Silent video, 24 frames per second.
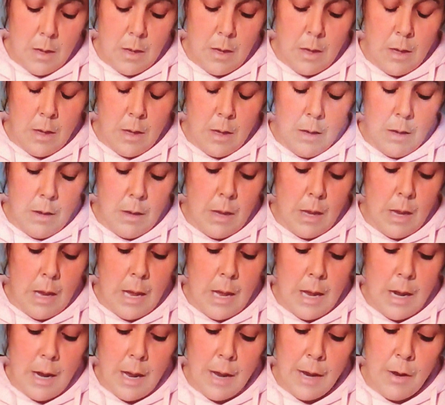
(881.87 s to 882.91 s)
and I
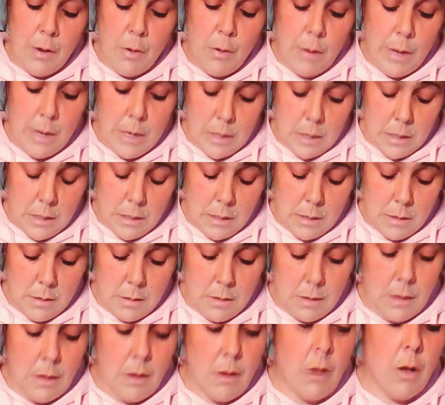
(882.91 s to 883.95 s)
quit.
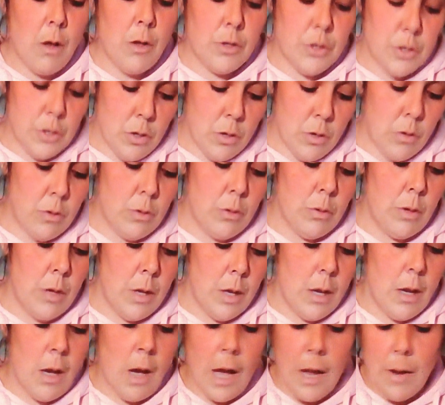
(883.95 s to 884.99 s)
Also,
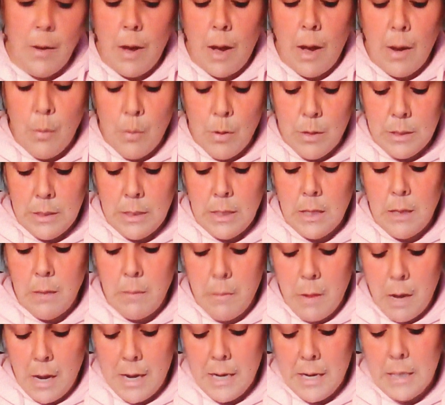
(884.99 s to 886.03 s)
I was in the
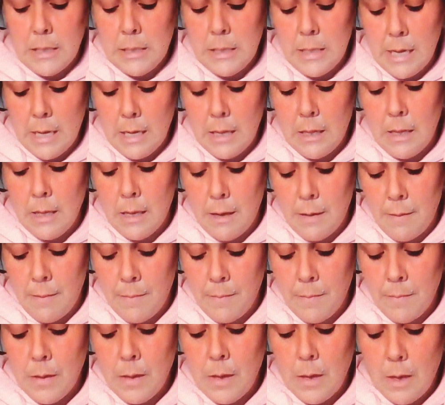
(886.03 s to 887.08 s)
mindset that
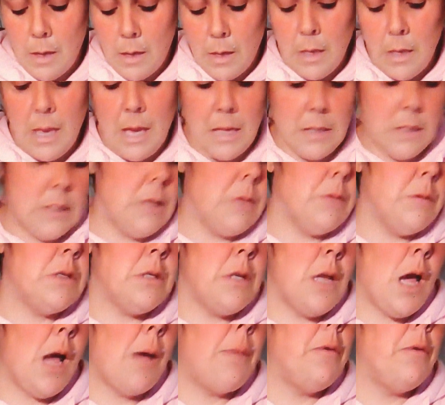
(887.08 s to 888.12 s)
yes, it was time to
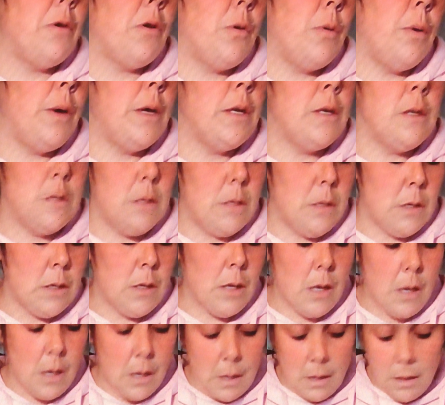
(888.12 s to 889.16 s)
quit.
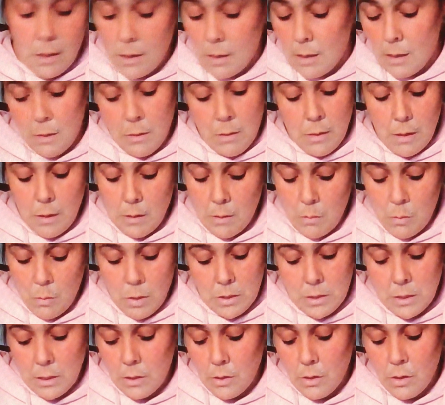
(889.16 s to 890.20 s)
It wasn't good
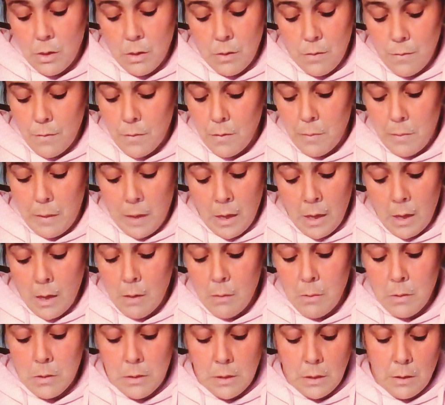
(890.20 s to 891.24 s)
for me, it wasn't good
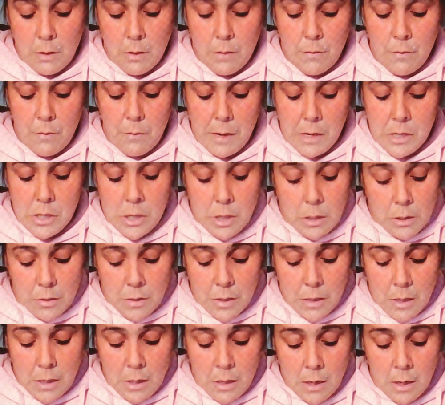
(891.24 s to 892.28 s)
for my children,
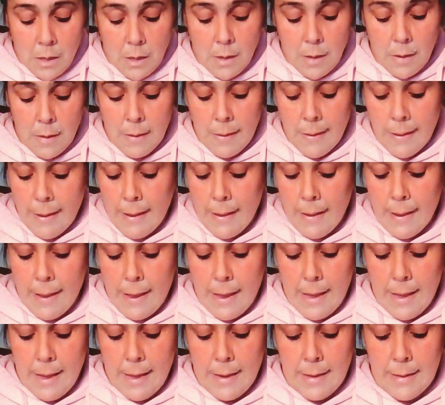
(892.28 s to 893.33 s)

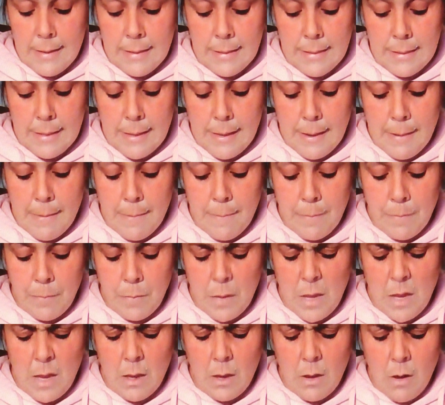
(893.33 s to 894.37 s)
and it
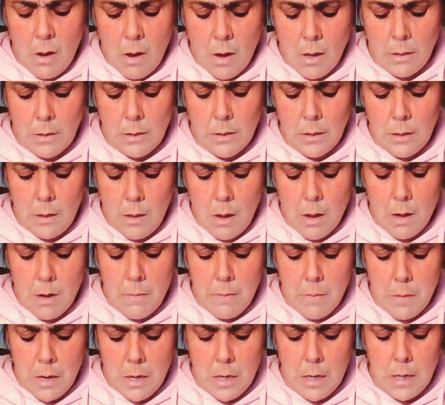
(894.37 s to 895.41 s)
cost a lot of money to
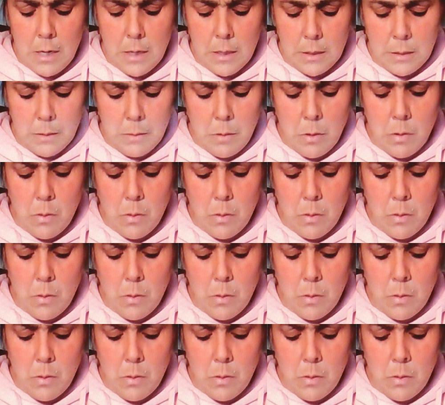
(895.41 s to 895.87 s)
smoke.